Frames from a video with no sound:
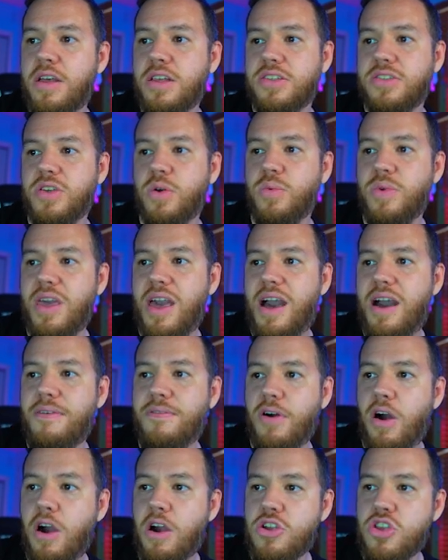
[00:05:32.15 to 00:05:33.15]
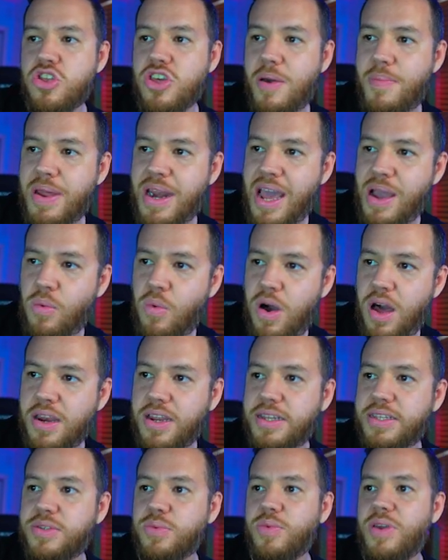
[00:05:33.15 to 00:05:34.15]
So we have our Gemini
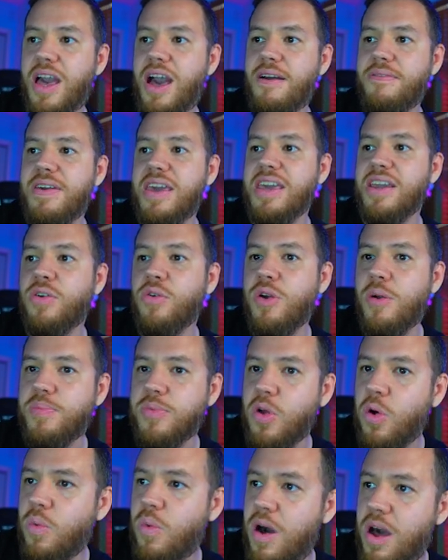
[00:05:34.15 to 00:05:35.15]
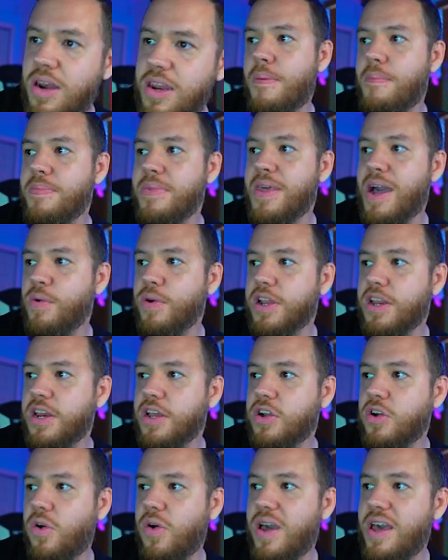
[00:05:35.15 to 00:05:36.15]
wallets, we have a crypto wallet. Now we're going to
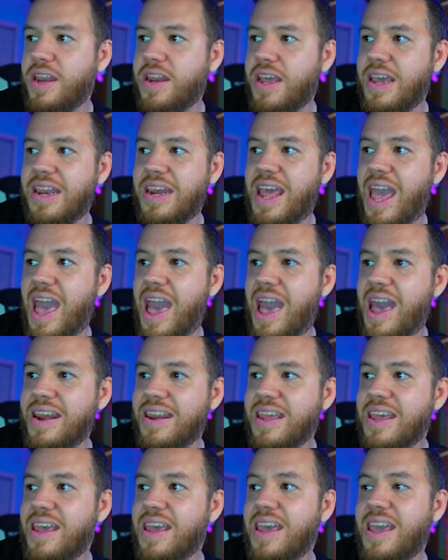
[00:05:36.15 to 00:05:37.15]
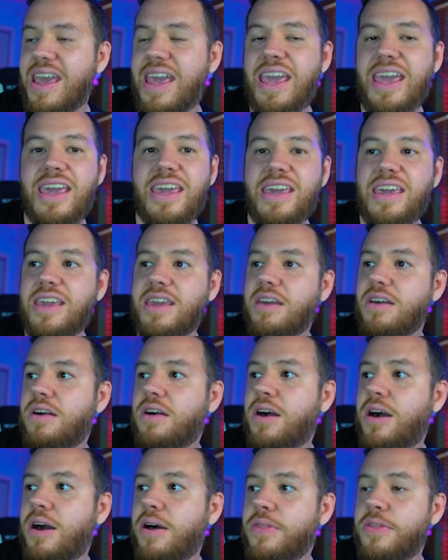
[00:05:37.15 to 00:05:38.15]
go ahead and add the
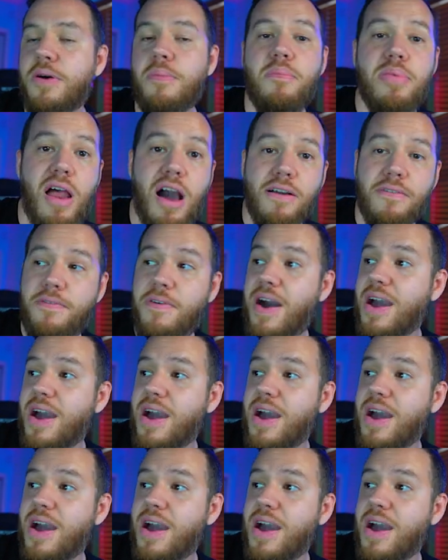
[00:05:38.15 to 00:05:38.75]
BlockFi